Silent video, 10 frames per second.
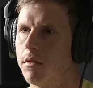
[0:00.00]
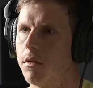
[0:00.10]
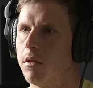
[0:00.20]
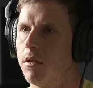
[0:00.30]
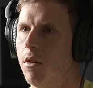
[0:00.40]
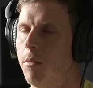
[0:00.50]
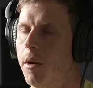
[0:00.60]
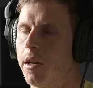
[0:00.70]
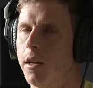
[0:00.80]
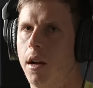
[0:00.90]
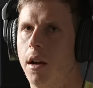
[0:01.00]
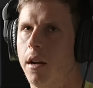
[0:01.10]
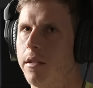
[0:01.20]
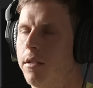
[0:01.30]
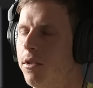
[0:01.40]
whether oh my your
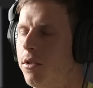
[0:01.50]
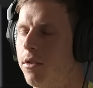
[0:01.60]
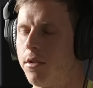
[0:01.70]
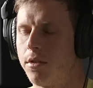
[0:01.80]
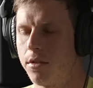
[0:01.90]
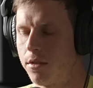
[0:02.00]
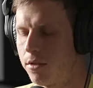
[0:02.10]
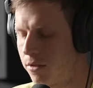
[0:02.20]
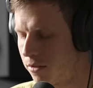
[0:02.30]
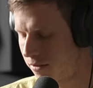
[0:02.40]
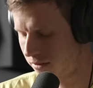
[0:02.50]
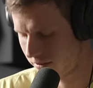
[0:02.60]
opinions on vaccines aside,